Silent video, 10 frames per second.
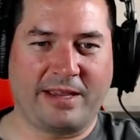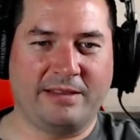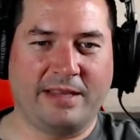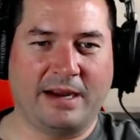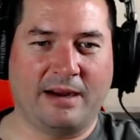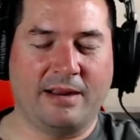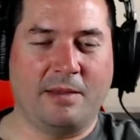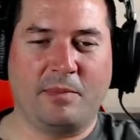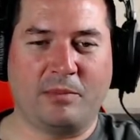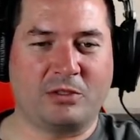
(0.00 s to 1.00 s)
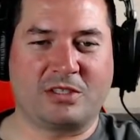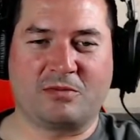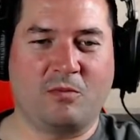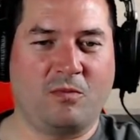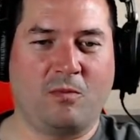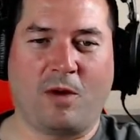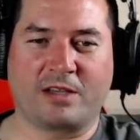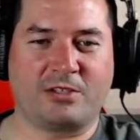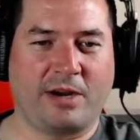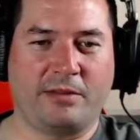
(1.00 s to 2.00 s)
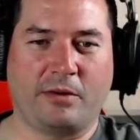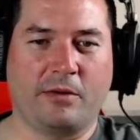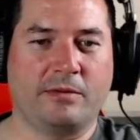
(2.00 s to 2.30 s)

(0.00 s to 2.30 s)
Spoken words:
in there, people just walk straight through.